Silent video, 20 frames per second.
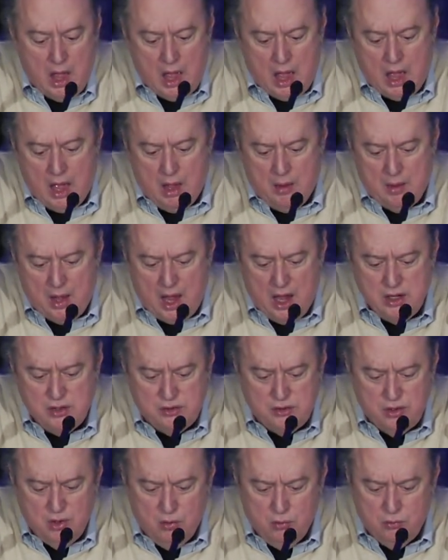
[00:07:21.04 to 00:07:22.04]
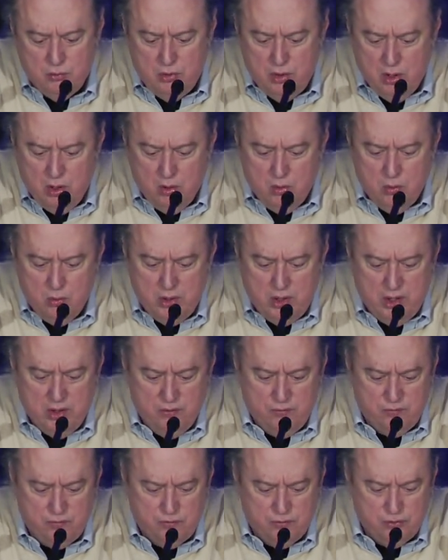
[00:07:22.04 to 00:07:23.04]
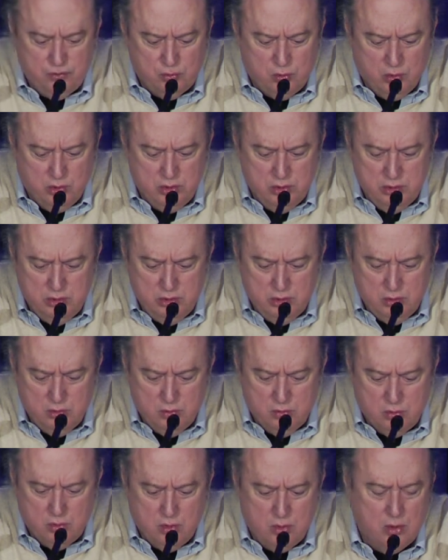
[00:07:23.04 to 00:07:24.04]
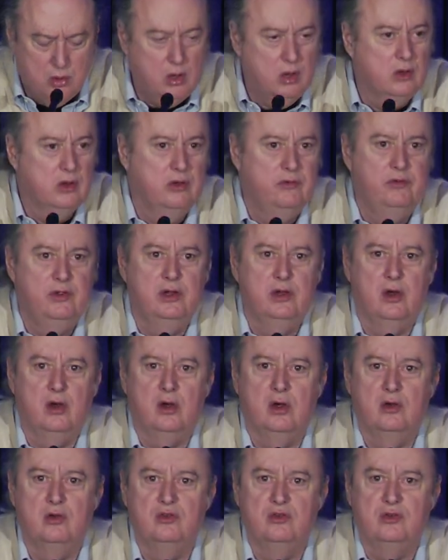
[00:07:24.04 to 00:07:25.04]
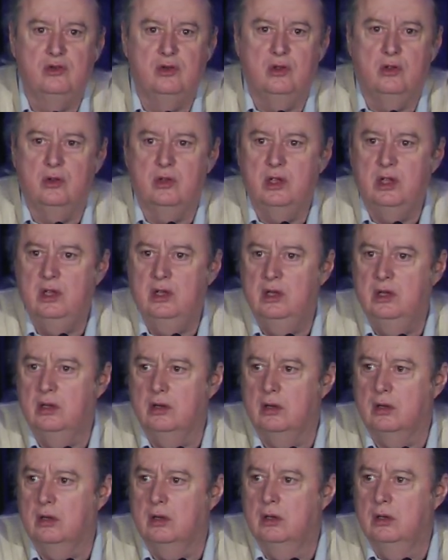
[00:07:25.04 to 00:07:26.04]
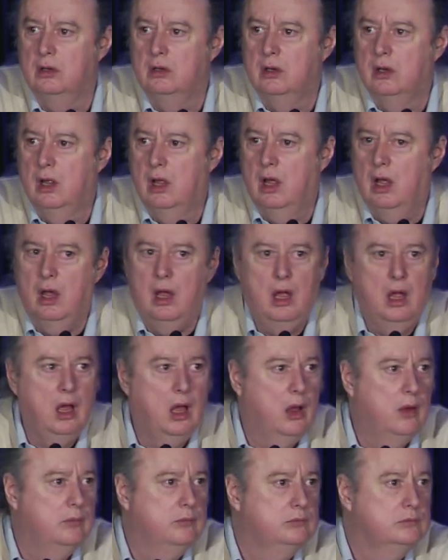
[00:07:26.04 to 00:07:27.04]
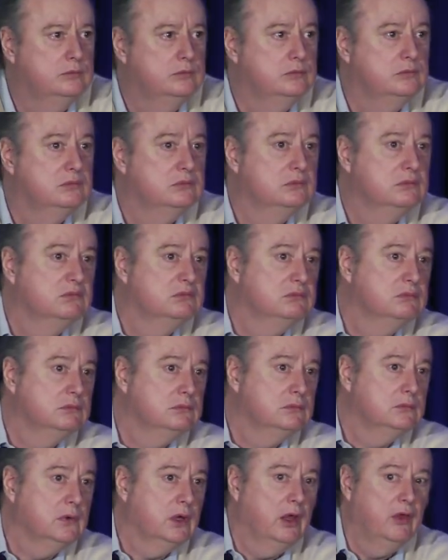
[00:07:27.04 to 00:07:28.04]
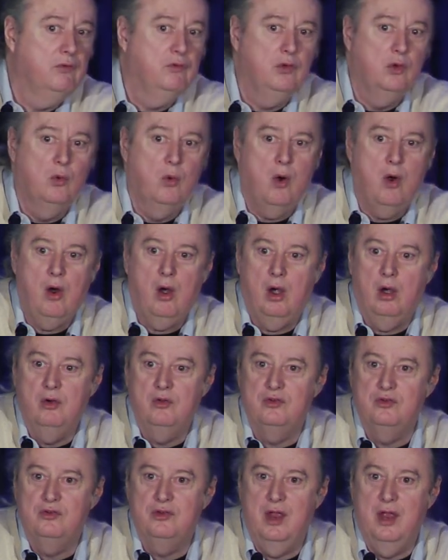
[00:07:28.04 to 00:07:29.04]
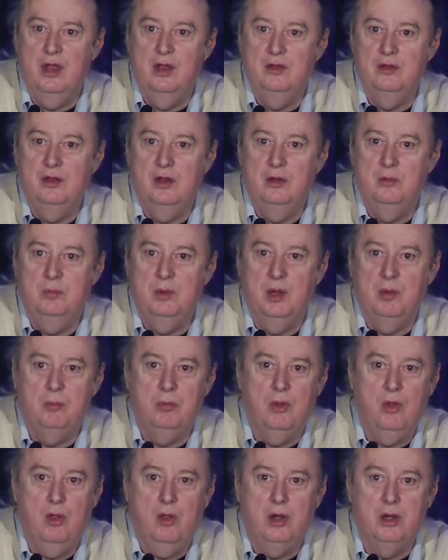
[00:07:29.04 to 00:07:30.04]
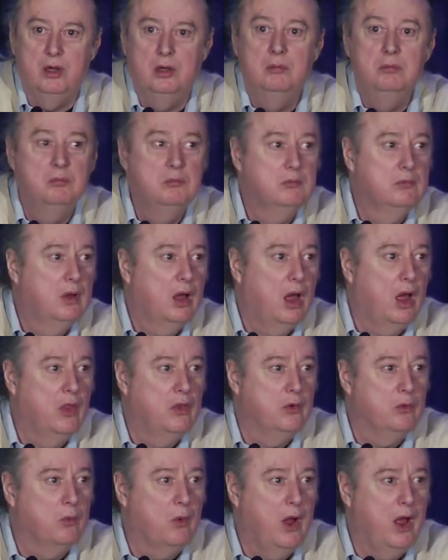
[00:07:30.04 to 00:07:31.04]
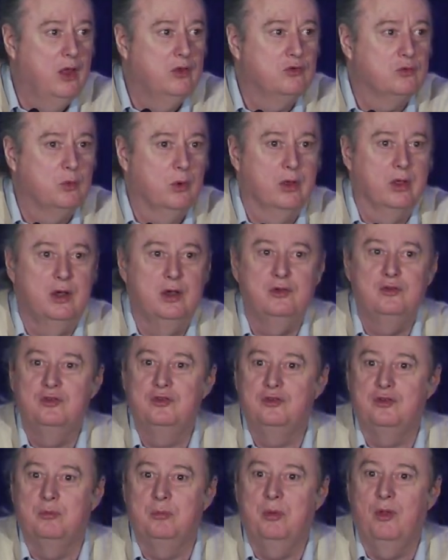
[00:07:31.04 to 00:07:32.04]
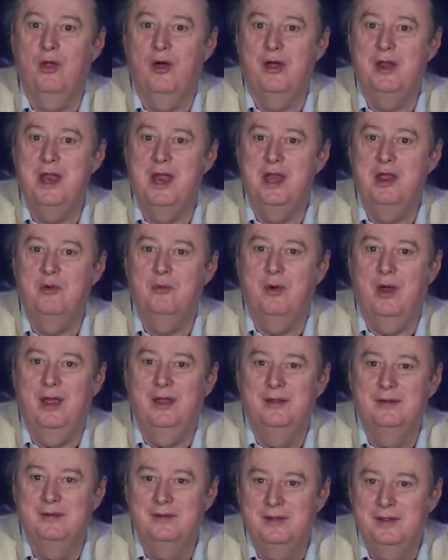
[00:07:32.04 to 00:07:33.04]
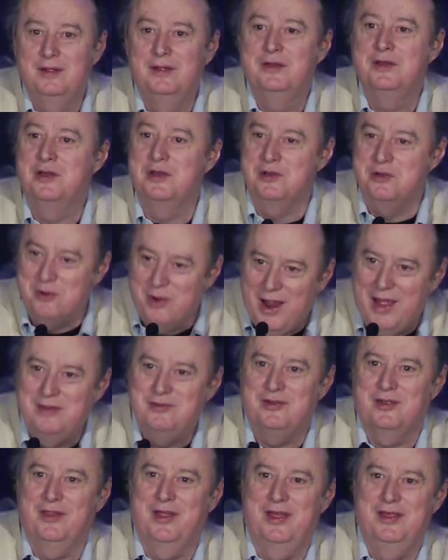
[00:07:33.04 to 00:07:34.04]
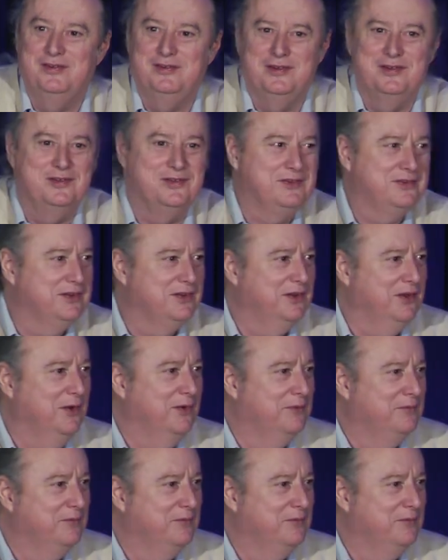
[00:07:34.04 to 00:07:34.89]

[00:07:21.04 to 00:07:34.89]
Uh, I don't know if Jordan or Olivia are still here. Um, if you are, stand and be applauded. Otherwise, we're going to just applaud anyway. Congratulations to you.